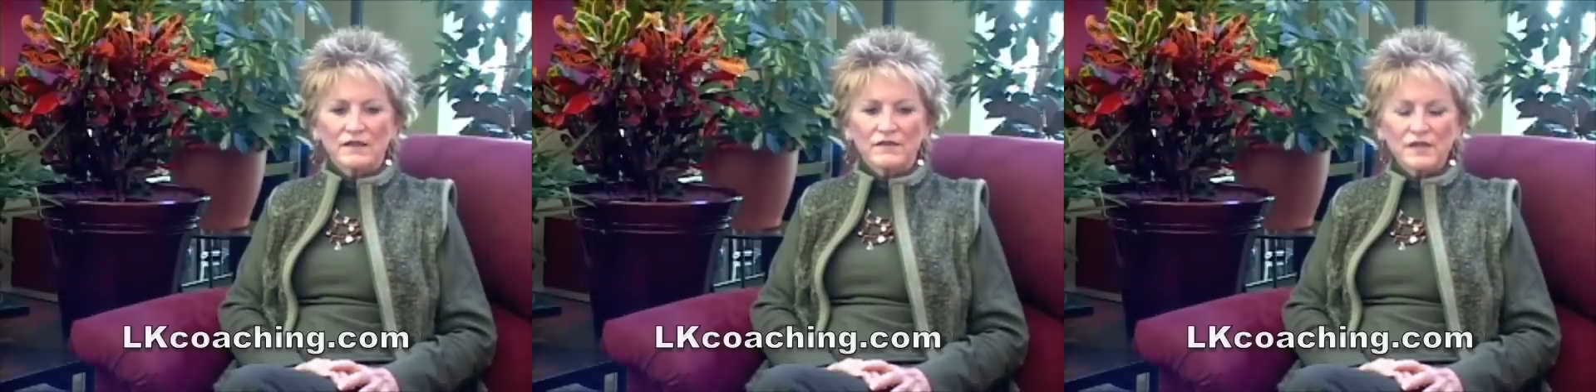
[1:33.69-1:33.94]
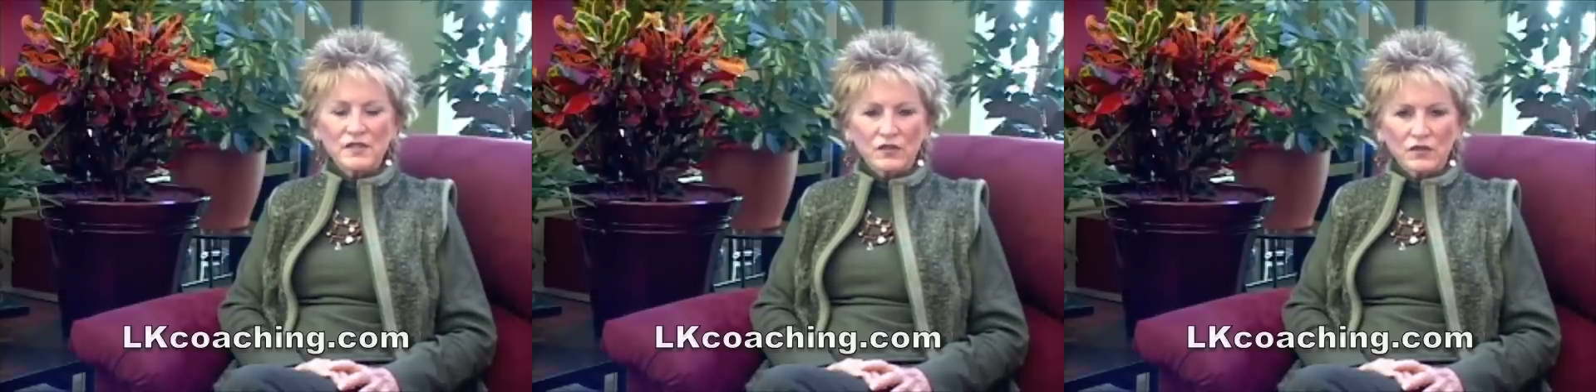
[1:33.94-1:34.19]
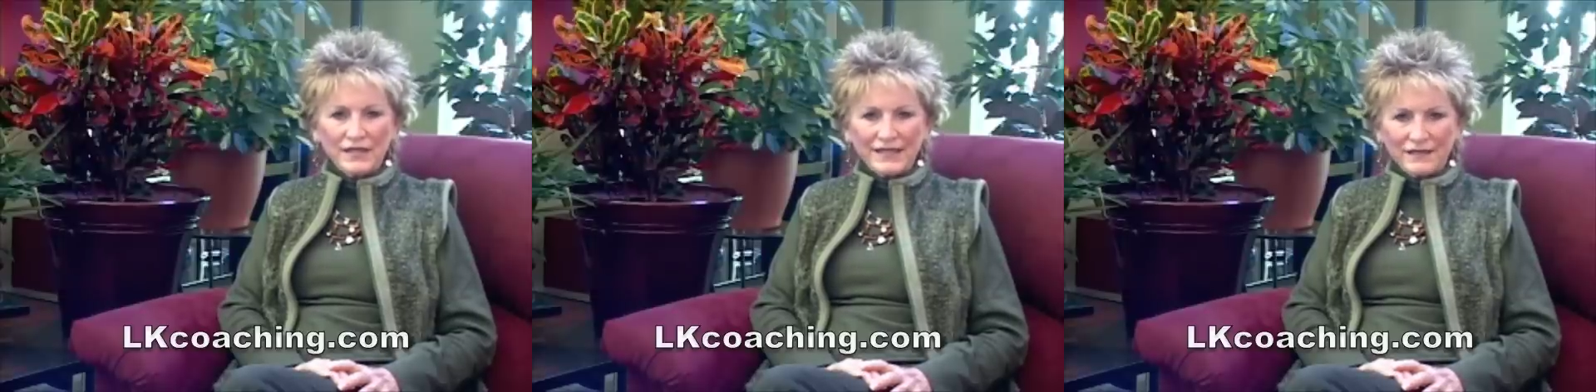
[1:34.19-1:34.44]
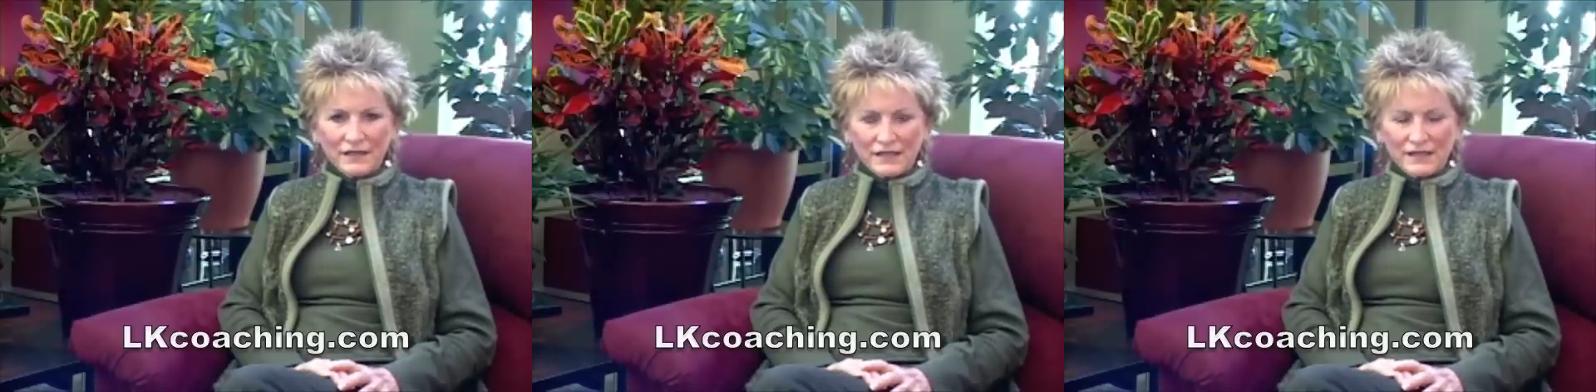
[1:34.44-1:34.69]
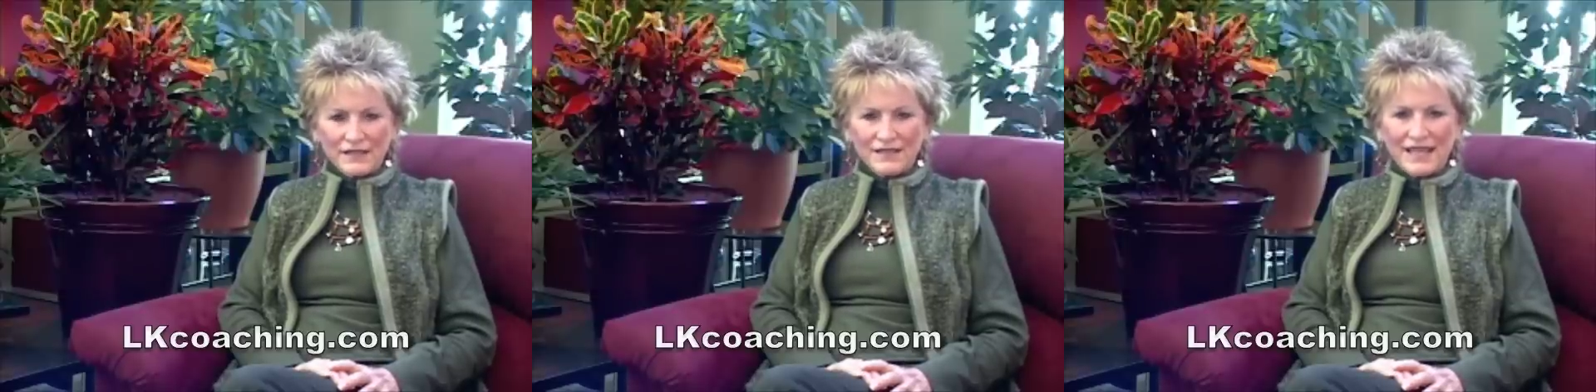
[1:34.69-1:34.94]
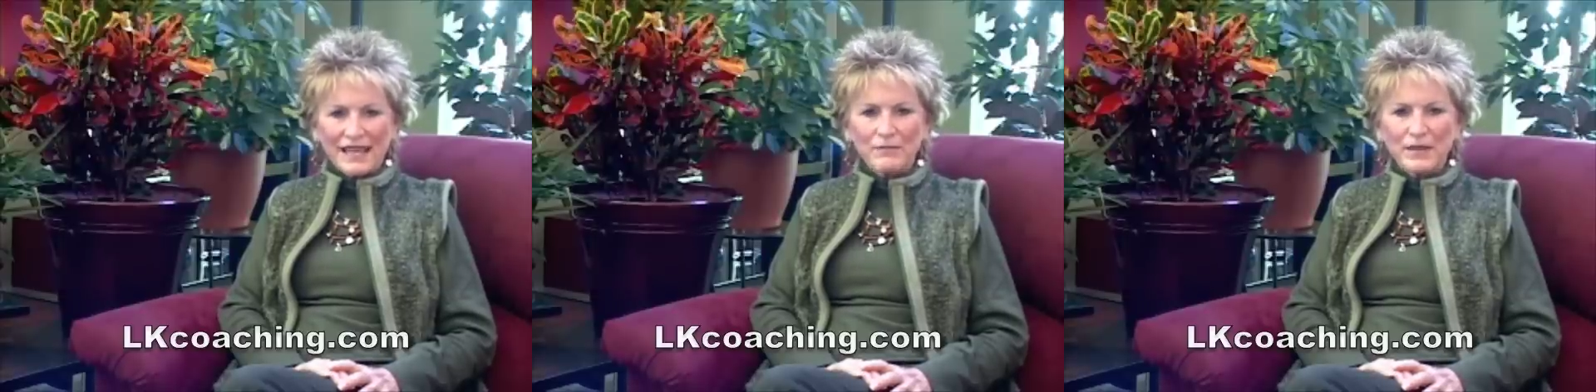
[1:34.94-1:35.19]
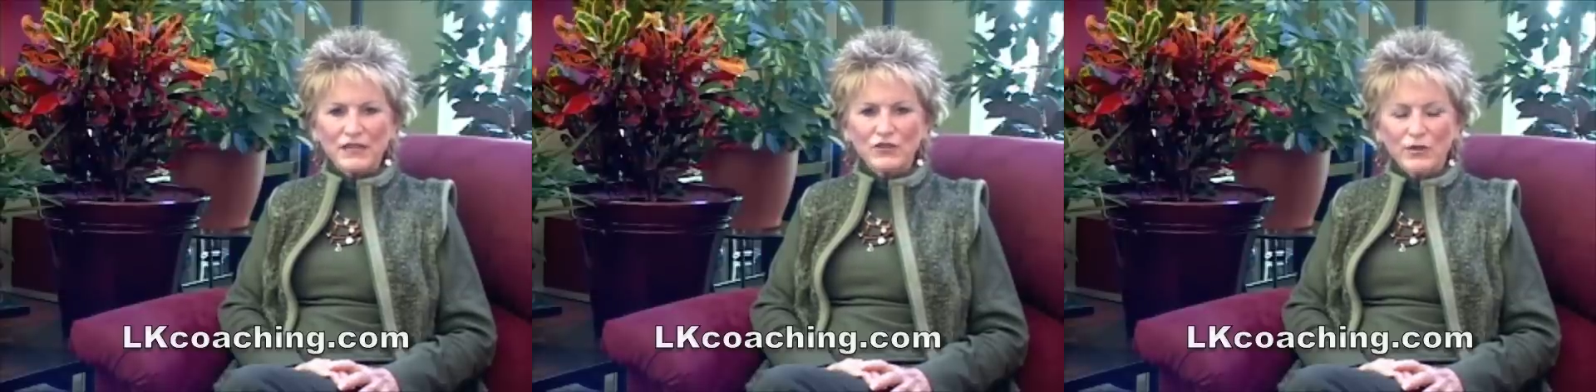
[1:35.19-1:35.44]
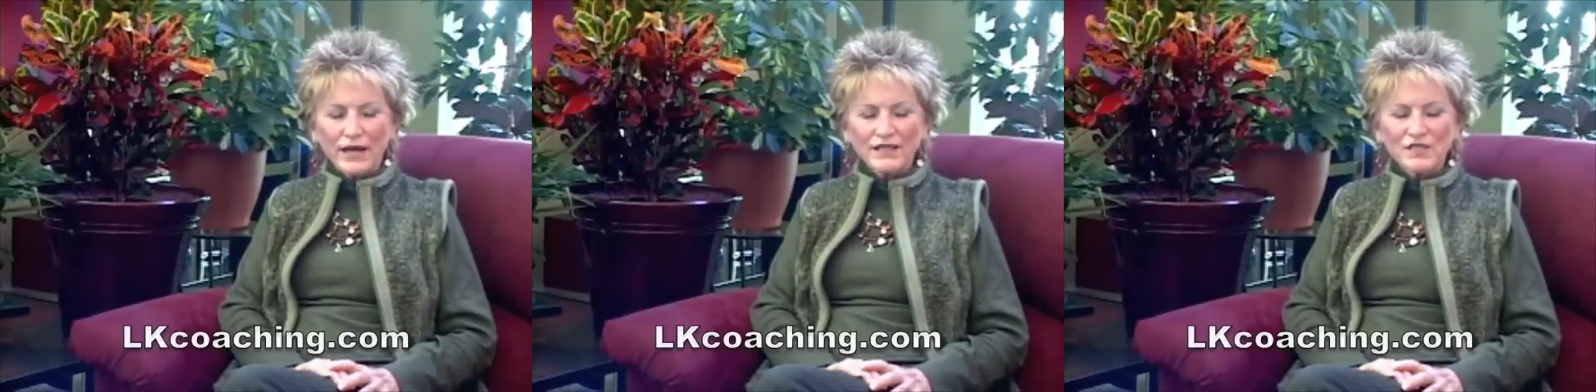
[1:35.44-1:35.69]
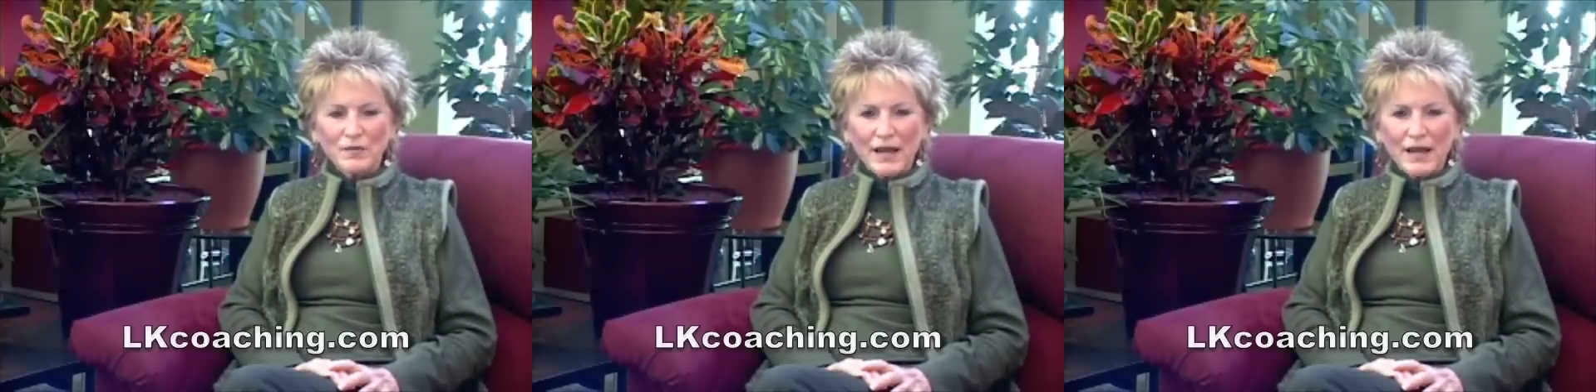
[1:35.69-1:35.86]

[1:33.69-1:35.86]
physical illnesses can be traced